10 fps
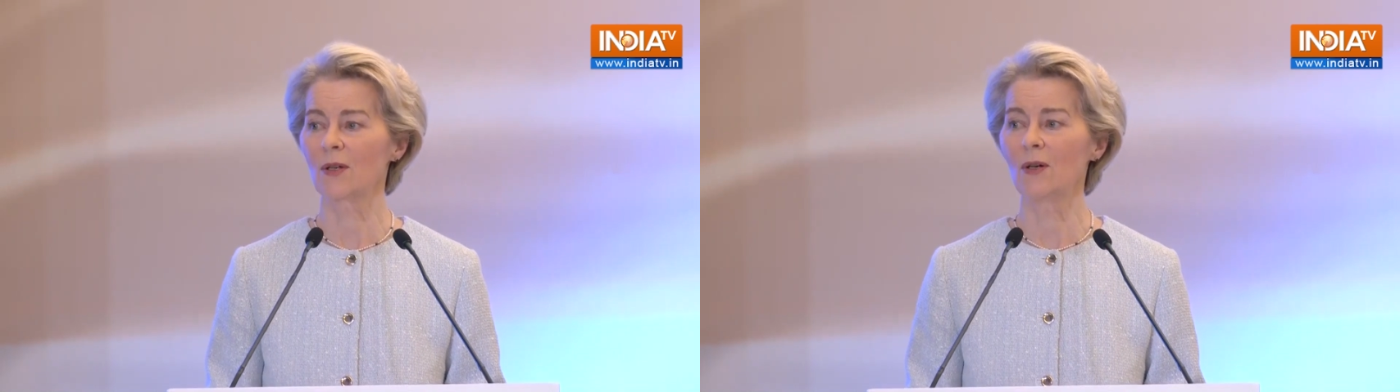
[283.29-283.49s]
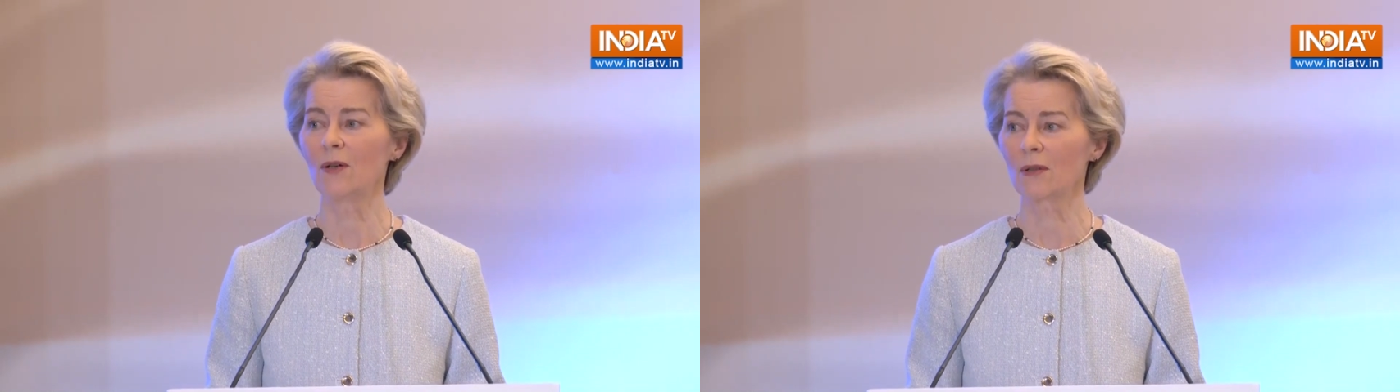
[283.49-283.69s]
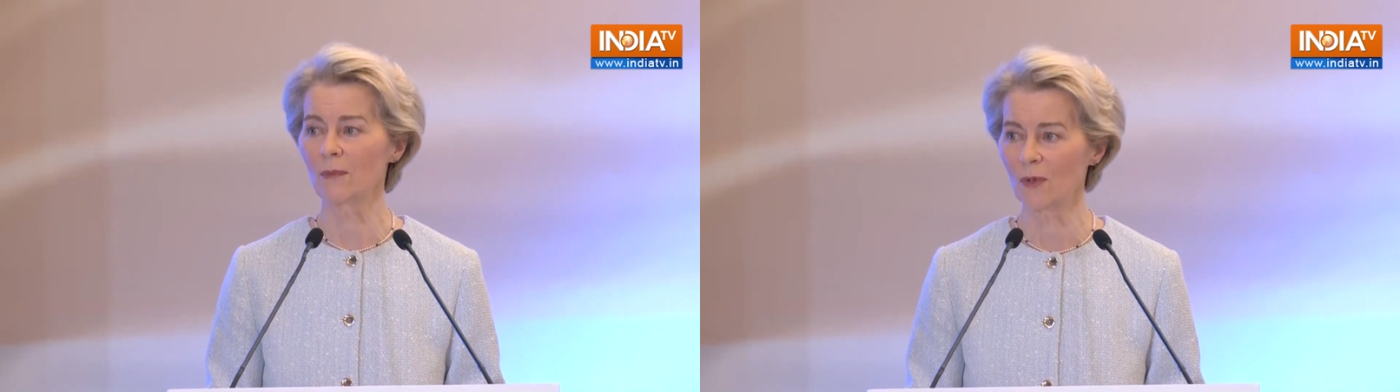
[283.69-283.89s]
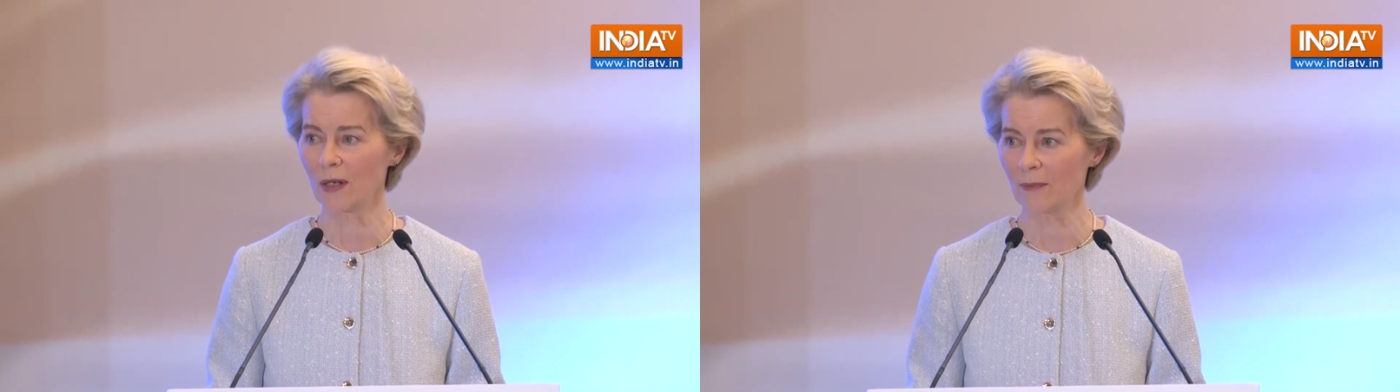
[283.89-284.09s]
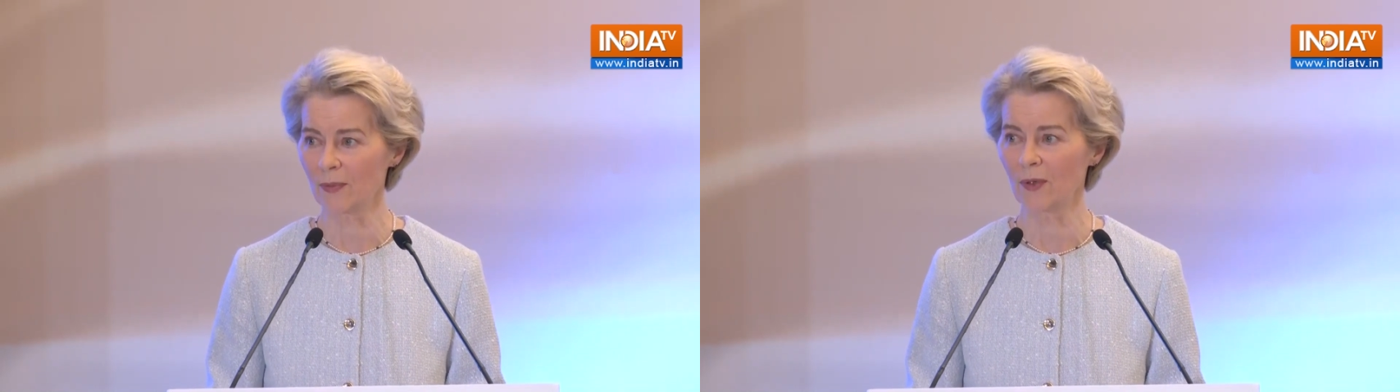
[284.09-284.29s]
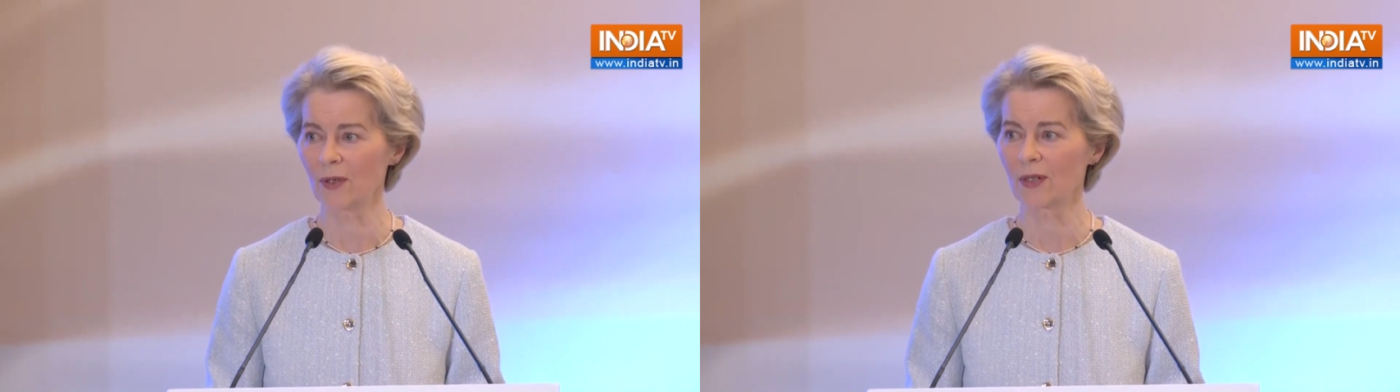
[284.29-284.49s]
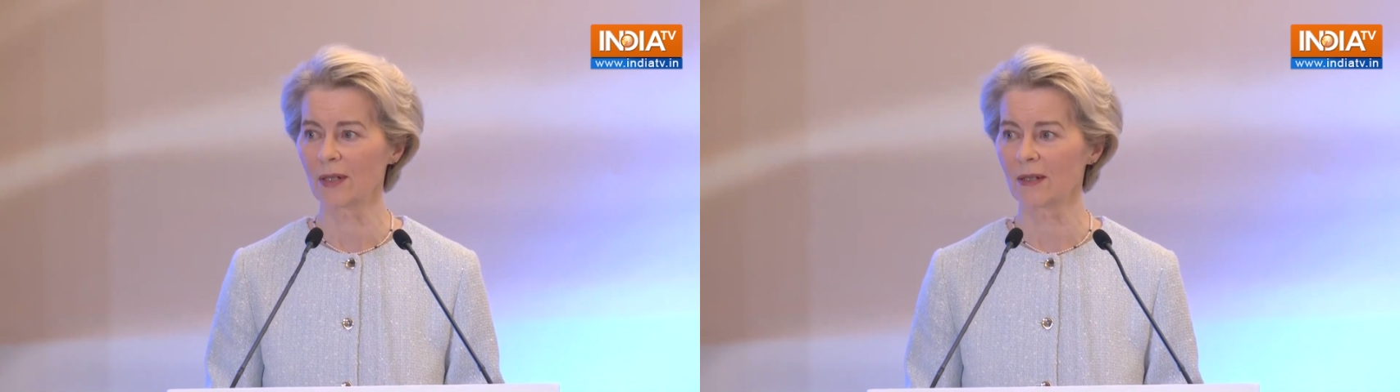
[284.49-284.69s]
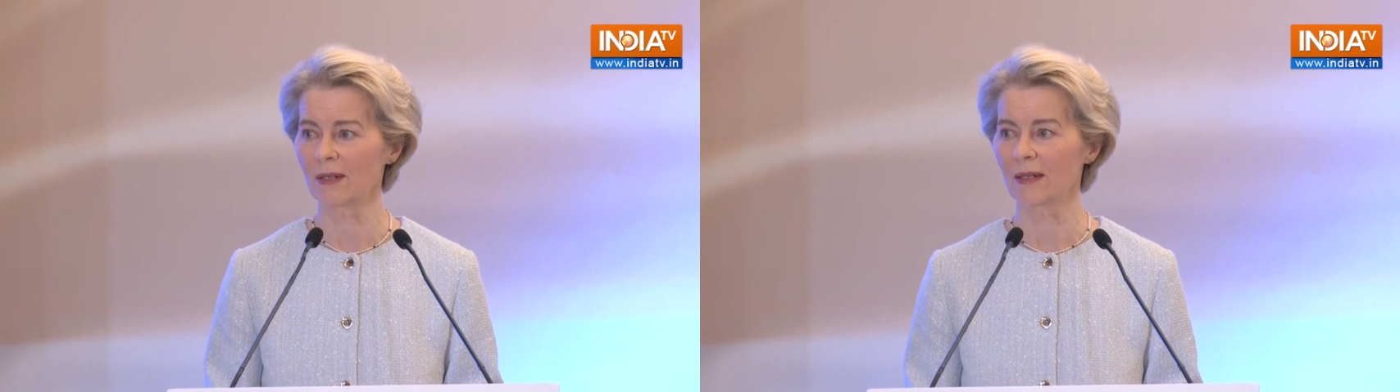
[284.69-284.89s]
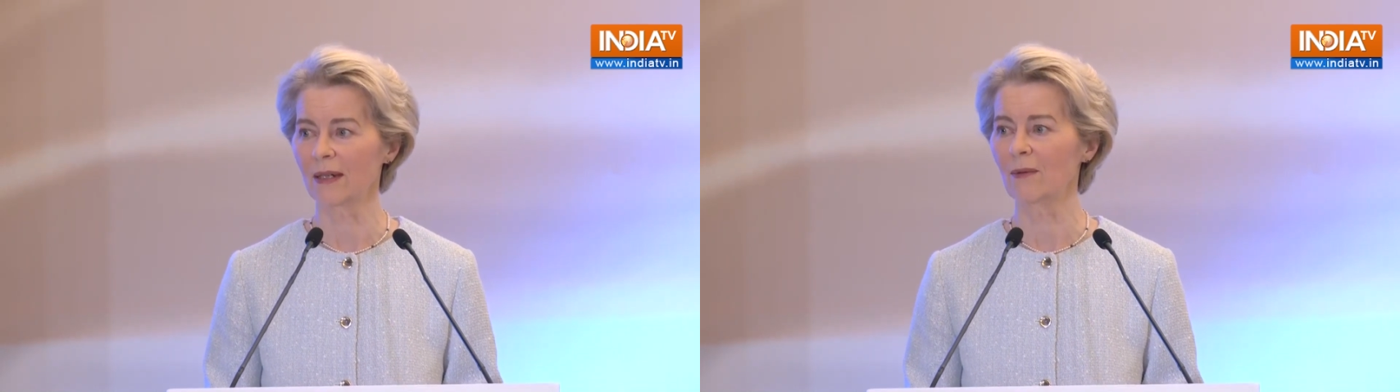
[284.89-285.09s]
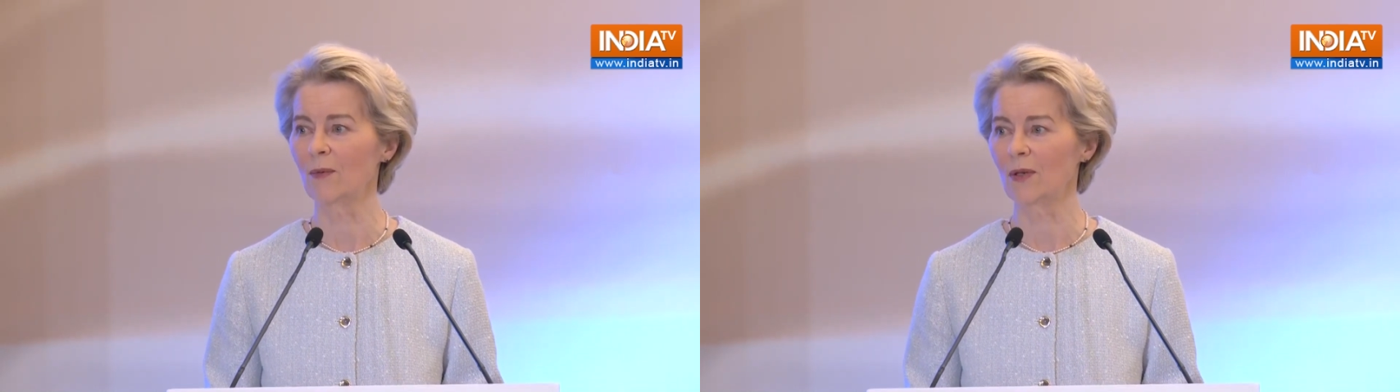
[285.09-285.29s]
all the more important
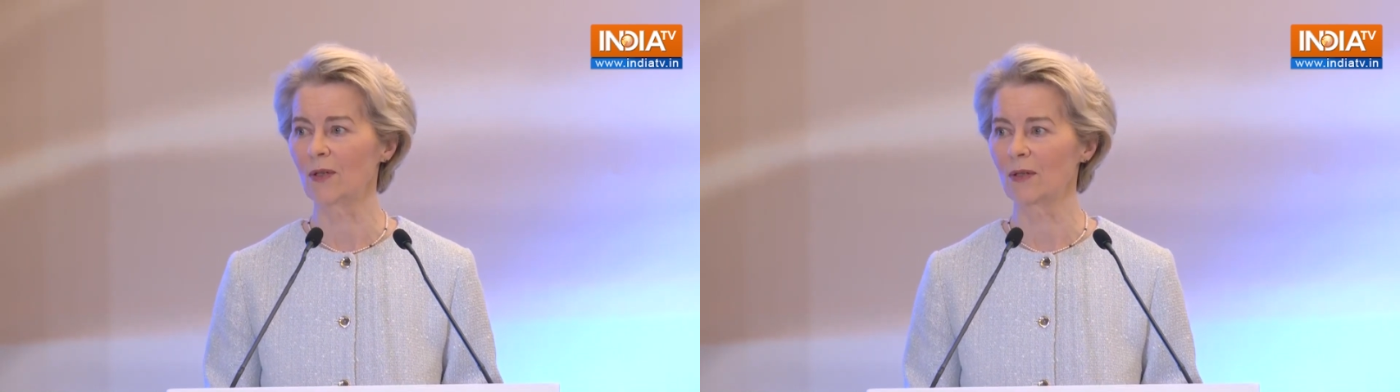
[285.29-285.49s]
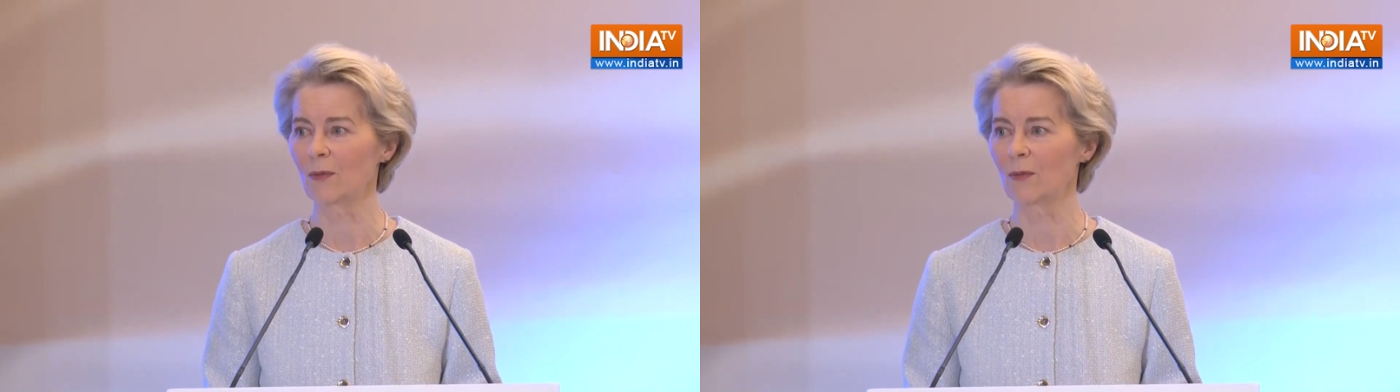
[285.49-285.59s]
in a world